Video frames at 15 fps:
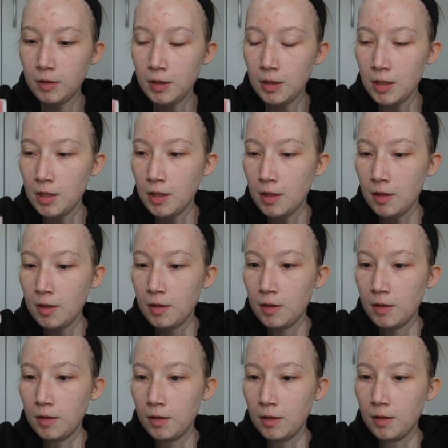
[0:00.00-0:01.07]

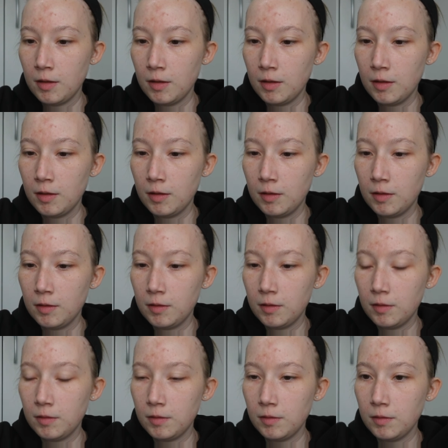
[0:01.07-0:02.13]

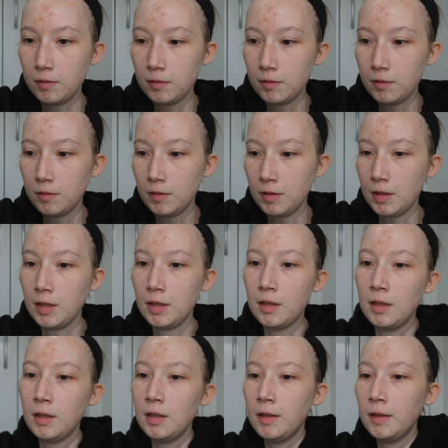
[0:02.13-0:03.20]

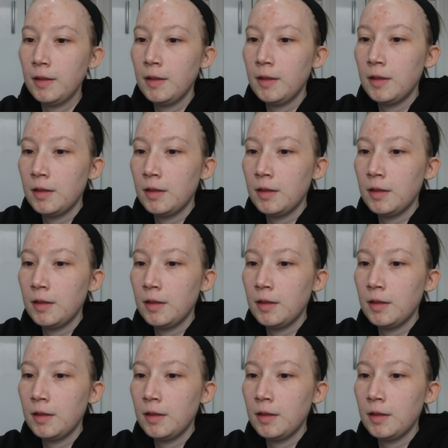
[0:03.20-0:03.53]
(silence)